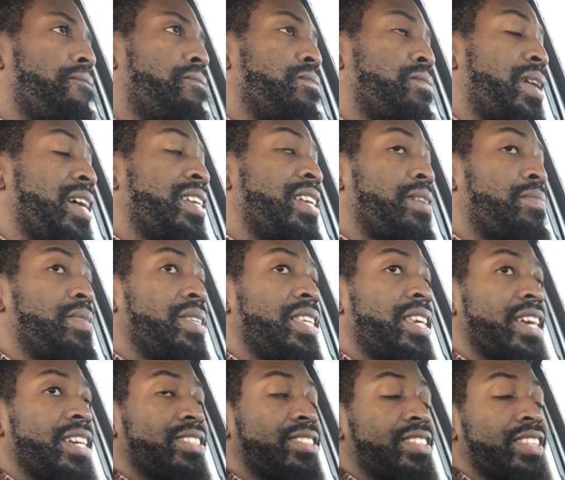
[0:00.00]
Might not be
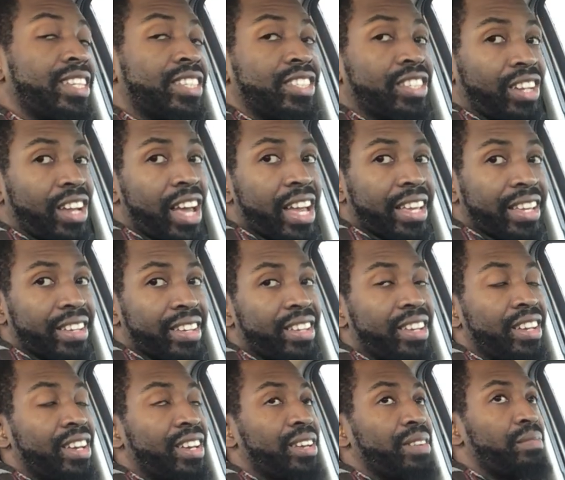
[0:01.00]
the answer that you like,
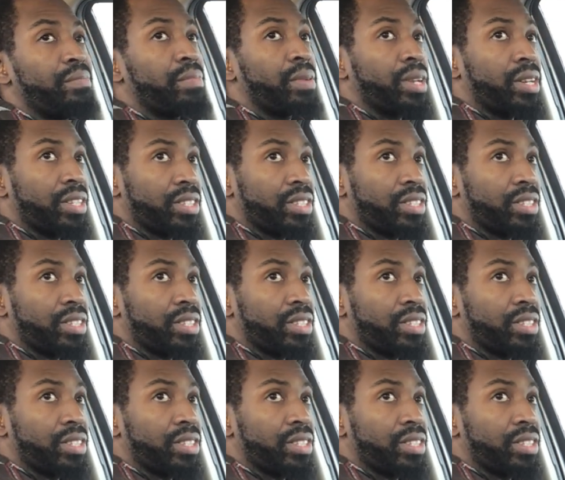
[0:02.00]
but